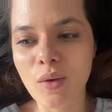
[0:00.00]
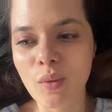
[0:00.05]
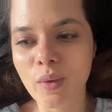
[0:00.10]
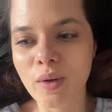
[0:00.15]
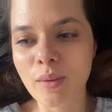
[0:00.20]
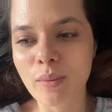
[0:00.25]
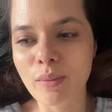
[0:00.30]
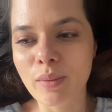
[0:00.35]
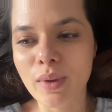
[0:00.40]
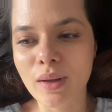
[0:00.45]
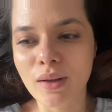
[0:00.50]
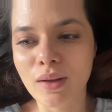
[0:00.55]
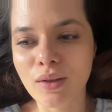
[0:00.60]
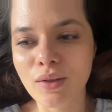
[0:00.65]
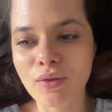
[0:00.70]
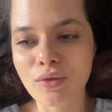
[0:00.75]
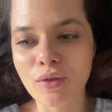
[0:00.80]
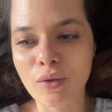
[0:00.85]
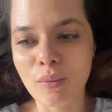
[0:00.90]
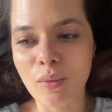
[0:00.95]
We're built
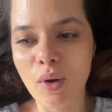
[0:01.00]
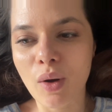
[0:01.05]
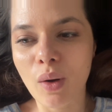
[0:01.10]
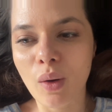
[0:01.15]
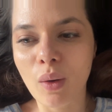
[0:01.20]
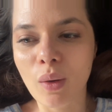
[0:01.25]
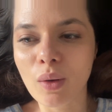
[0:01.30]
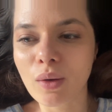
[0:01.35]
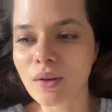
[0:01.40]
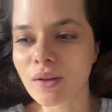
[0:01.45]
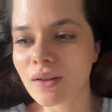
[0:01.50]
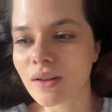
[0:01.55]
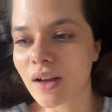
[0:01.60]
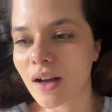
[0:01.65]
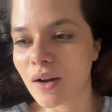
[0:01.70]
from all